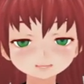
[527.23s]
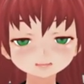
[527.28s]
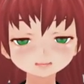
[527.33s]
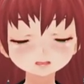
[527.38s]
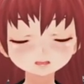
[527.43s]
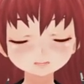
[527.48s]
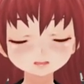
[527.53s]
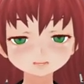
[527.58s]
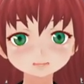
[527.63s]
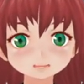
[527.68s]

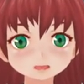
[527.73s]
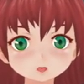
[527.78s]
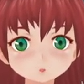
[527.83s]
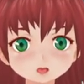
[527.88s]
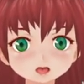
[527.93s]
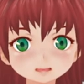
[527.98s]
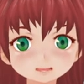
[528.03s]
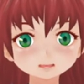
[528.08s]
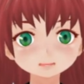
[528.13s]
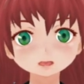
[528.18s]
and give him
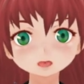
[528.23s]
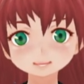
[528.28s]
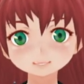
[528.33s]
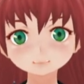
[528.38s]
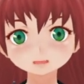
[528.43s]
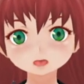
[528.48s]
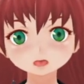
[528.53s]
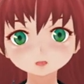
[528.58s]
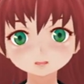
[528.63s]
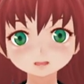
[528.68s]
the right
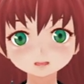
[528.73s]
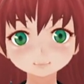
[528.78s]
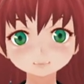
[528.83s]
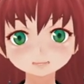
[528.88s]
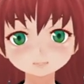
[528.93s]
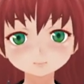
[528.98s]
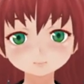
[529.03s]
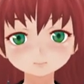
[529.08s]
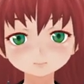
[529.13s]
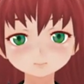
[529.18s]
animation
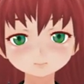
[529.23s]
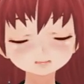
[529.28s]
blueprints.